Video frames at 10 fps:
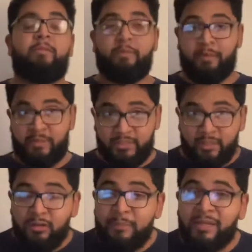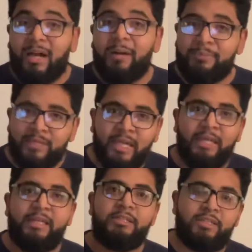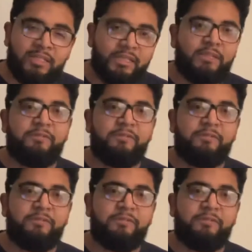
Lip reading: It's a little bit complicated to get the